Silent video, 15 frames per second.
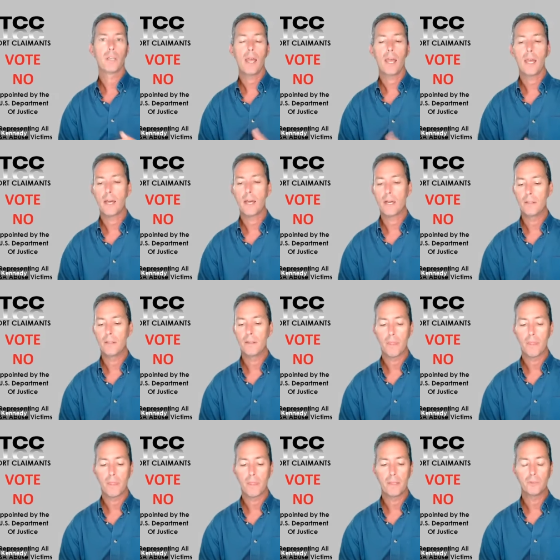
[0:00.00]
And
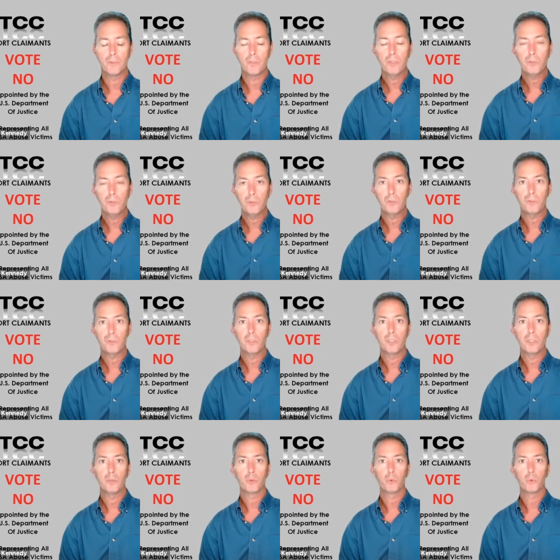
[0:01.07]
the
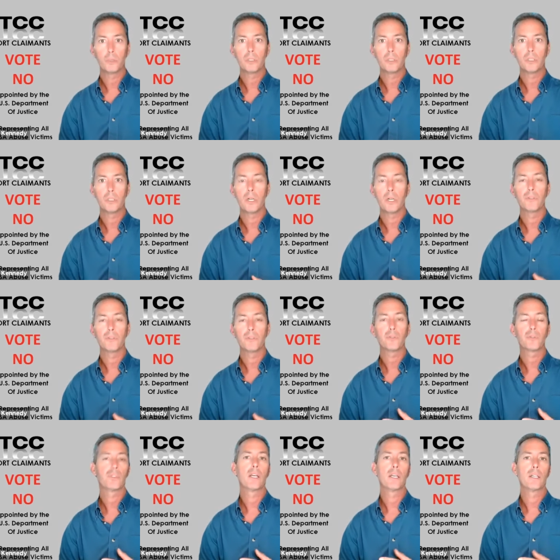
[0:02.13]
TCC really
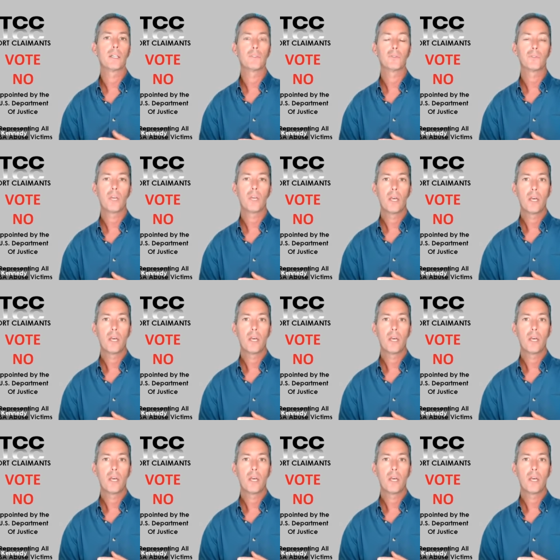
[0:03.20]
understands